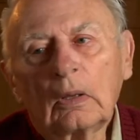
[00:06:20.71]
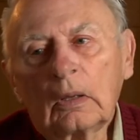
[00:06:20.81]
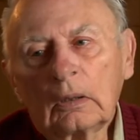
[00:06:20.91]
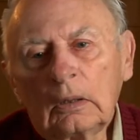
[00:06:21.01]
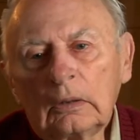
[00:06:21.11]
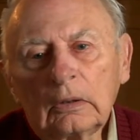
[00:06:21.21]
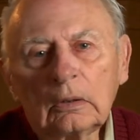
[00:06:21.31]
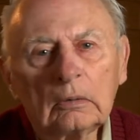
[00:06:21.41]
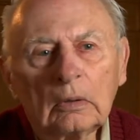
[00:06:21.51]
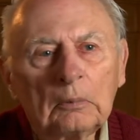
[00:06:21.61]
And he said,
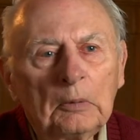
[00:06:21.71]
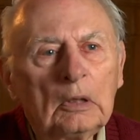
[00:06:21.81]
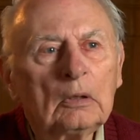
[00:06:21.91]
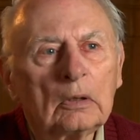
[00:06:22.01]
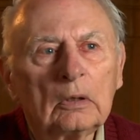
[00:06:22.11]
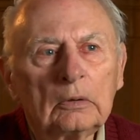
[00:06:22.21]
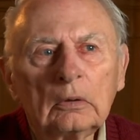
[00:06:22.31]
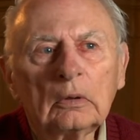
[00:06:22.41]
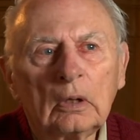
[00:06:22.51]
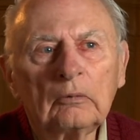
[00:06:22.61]
"Well, it means that you
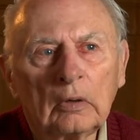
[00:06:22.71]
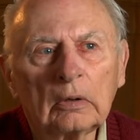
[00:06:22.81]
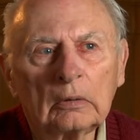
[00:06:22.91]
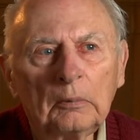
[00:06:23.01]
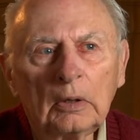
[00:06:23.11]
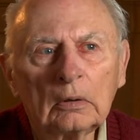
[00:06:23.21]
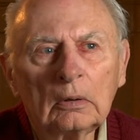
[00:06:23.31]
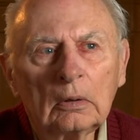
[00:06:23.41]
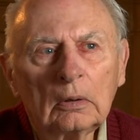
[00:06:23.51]
love other men."